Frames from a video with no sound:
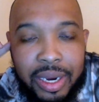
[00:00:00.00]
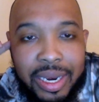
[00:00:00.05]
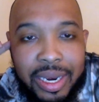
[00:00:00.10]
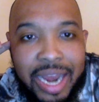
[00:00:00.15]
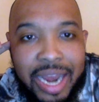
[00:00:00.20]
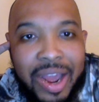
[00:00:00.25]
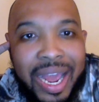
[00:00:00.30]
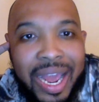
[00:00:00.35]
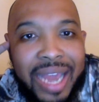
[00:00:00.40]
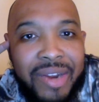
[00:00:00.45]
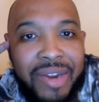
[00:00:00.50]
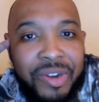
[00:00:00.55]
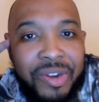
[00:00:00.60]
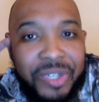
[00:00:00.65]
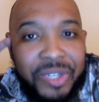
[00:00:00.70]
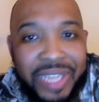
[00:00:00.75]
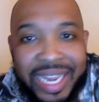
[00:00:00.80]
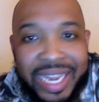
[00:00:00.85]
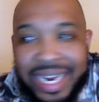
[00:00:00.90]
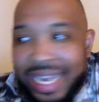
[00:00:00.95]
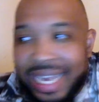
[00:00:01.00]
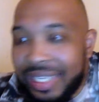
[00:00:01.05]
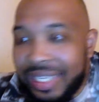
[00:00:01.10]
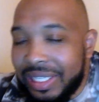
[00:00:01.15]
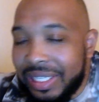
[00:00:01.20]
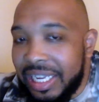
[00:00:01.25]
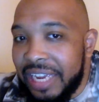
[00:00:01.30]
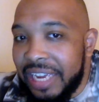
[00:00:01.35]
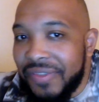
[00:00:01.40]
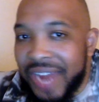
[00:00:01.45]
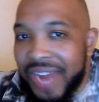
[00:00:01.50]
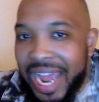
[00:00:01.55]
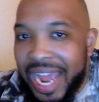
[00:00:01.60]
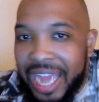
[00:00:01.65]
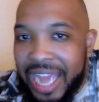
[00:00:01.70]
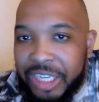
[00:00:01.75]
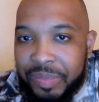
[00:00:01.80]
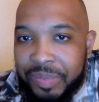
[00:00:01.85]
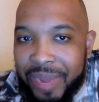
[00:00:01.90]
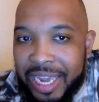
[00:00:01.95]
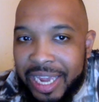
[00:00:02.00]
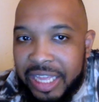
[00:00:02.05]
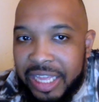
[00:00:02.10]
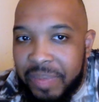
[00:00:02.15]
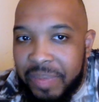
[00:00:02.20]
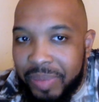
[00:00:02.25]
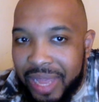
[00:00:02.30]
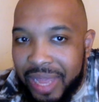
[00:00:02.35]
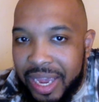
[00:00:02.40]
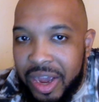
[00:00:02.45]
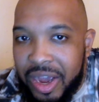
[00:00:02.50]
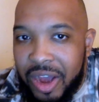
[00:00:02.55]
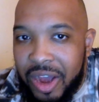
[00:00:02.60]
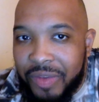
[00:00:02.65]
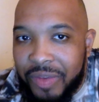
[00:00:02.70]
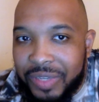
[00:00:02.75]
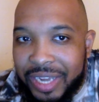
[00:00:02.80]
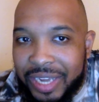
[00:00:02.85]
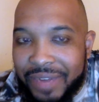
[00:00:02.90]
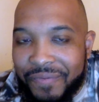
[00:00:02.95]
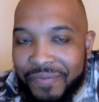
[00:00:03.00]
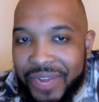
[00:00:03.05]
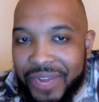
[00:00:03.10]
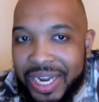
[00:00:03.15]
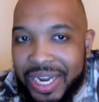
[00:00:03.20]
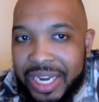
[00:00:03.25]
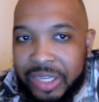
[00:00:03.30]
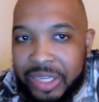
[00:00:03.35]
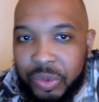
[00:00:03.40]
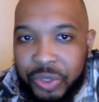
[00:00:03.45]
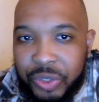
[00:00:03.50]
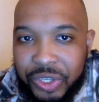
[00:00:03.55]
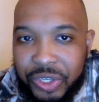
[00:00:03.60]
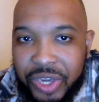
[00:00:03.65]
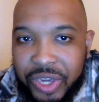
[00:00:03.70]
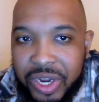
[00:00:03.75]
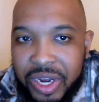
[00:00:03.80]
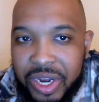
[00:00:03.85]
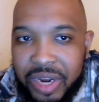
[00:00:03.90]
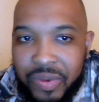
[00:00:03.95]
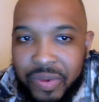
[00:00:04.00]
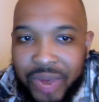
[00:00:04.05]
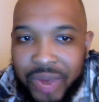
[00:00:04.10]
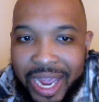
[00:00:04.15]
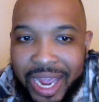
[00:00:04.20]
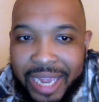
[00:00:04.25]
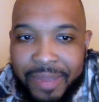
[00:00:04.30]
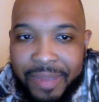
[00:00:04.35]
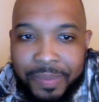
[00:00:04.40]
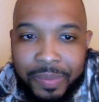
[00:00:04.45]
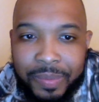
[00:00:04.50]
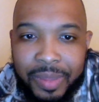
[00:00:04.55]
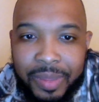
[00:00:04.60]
Now, I understand that Steve Nash made the playoffs and Phoenix was good, right?